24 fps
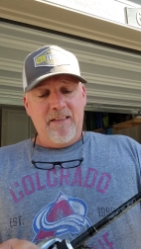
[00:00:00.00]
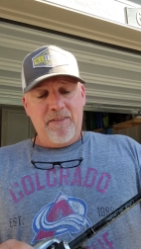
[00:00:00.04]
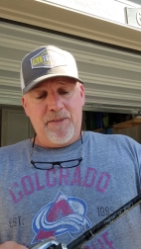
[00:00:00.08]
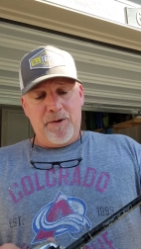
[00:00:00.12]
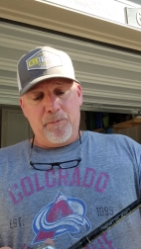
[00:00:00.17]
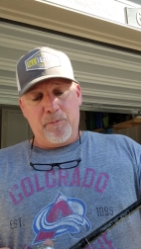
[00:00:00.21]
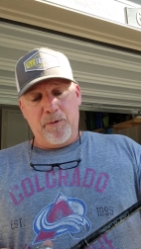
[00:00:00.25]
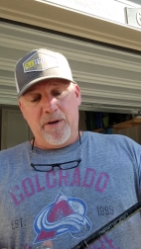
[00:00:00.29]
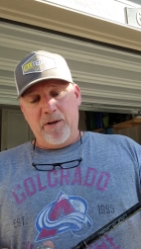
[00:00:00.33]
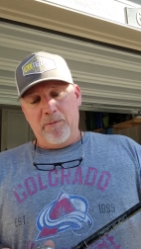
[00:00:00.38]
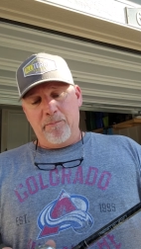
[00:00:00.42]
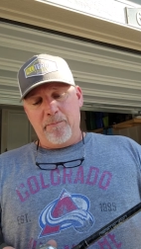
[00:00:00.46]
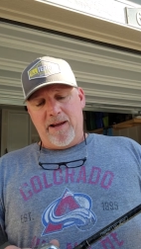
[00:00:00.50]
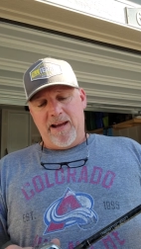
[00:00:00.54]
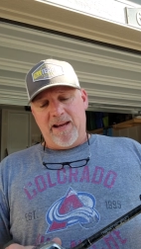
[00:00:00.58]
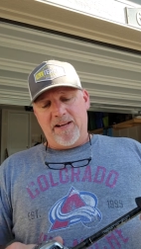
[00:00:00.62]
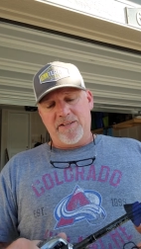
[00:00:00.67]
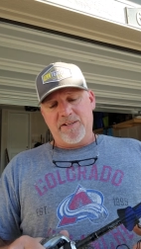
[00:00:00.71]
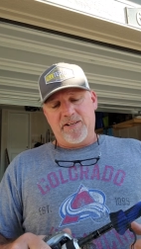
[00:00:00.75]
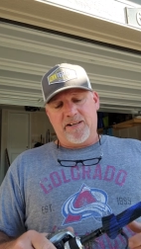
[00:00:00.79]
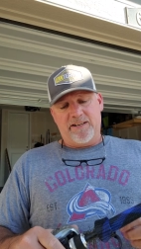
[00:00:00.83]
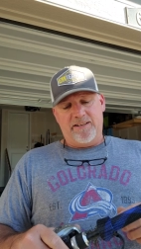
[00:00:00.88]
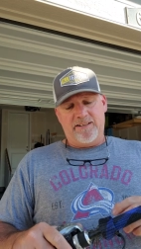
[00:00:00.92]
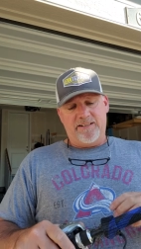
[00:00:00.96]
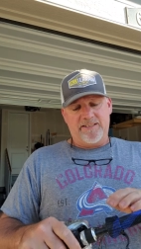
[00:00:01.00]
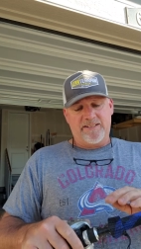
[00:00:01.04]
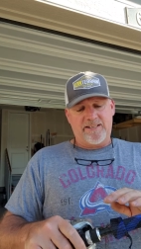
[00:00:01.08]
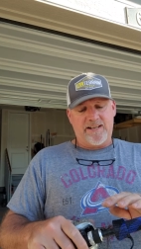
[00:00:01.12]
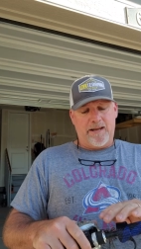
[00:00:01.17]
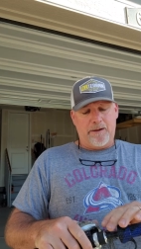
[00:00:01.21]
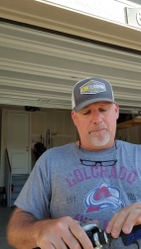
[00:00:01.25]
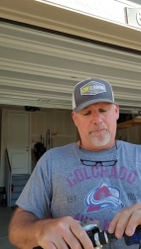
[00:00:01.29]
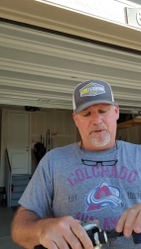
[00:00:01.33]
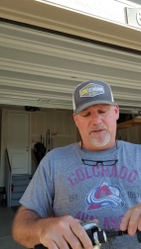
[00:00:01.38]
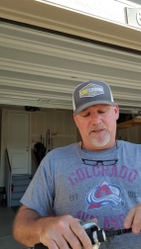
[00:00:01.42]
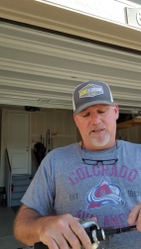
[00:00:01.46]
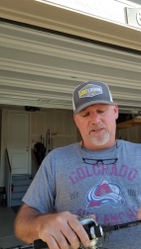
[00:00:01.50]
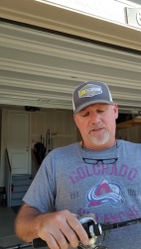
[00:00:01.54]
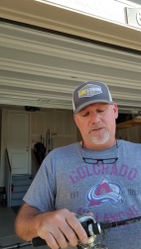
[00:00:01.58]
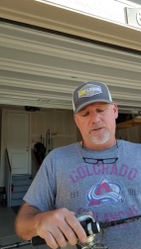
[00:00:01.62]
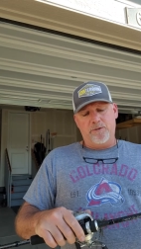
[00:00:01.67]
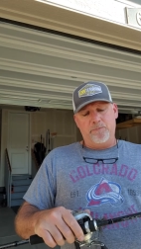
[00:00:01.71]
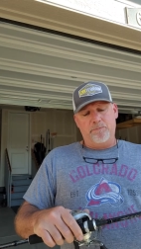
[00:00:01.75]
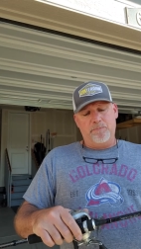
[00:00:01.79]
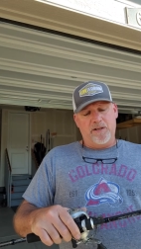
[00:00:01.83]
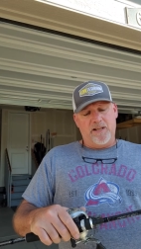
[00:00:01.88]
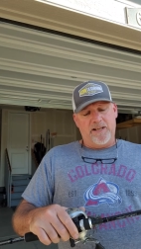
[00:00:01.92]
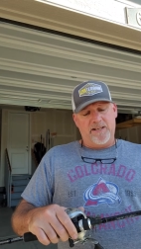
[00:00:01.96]
the real magic in this happened at
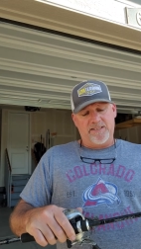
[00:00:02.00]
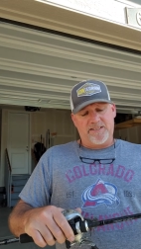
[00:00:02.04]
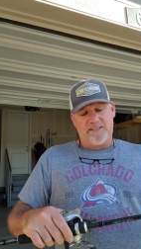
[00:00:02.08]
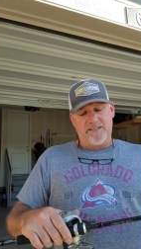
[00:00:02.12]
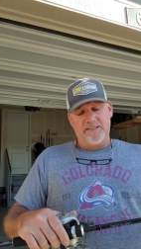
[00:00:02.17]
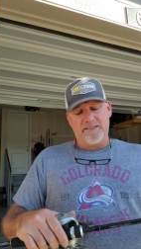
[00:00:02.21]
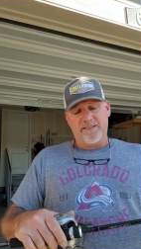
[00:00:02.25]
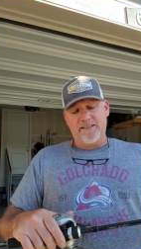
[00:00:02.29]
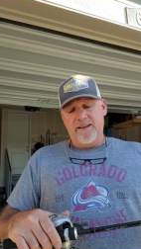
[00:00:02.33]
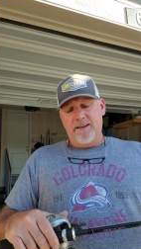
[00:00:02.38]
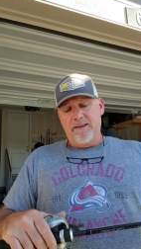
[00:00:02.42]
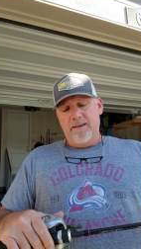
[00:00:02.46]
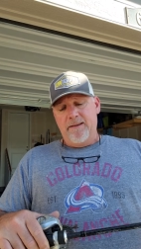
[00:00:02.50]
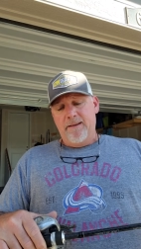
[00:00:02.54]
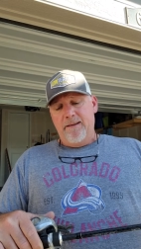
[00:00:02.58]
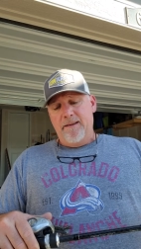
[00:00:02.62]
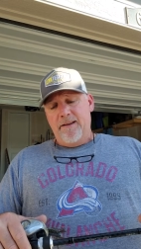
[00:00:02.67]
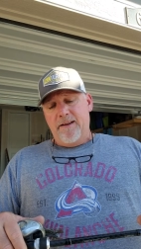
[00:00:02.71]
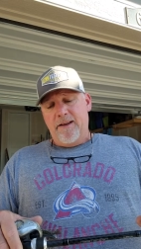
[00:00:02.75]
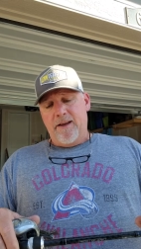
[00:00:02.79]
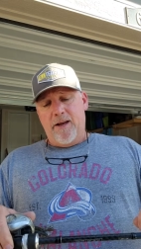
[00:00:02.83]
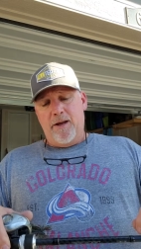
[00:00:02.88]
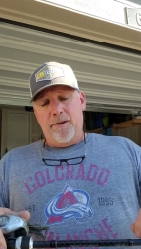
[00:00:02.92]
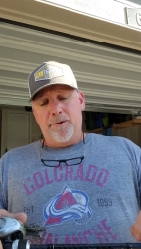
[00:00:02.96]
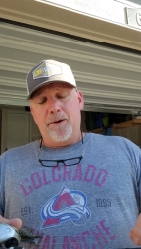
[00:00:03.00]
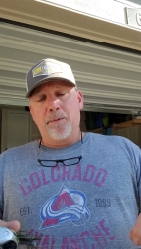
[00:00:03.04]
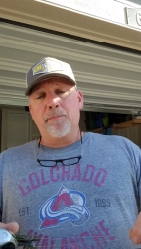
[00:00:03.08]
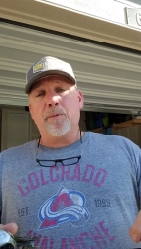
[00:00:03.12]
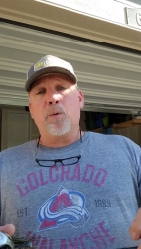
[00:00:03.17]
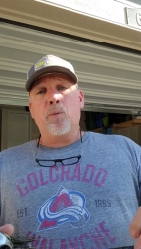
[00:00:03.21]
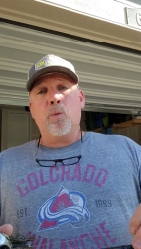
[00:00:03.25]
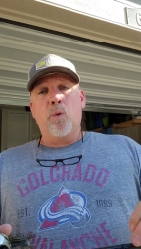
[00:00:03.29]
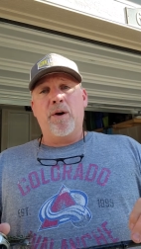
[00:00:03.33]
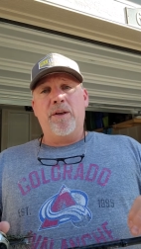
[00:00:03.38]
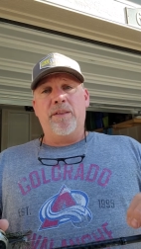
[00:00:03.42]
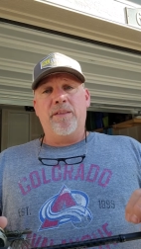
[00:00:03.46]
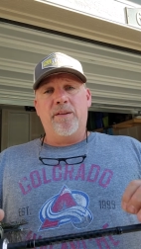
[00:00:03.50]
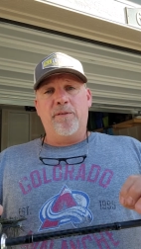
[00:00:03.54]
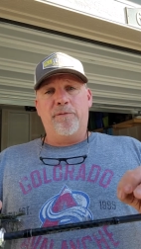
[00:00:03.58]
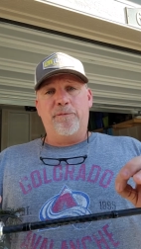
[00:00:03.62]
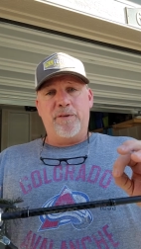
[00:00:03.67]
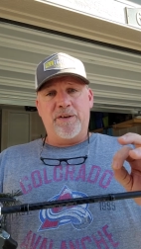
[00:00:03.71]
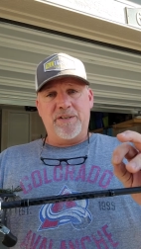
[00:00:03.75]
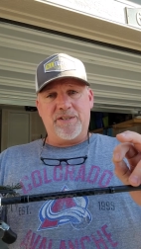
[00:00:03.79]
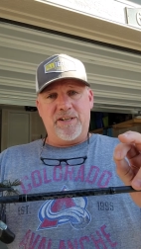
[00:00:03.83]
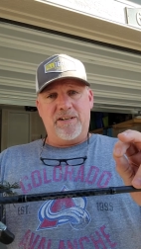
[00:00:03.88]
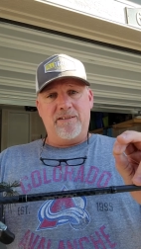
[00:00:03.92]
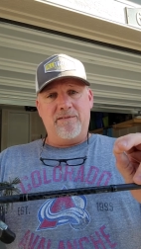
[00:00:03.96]
two places uh, number one the
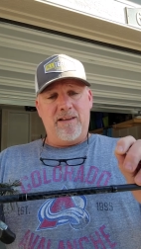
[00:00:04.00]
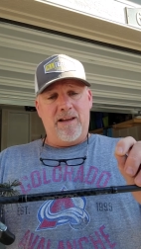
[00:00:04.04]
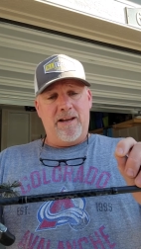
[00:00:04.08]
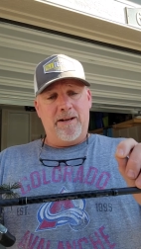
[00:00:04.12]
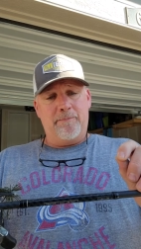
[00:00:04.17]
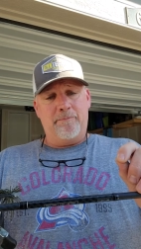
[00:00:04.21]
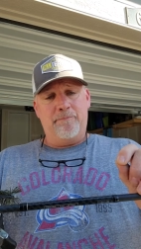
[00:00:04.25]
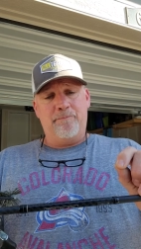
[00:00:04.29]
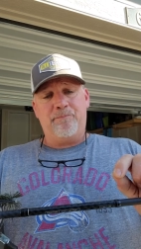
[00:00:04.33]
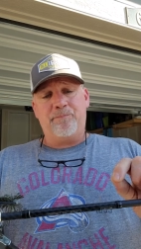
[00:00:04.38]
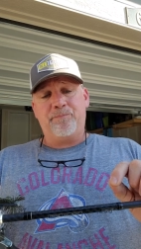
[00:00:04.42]
fishing line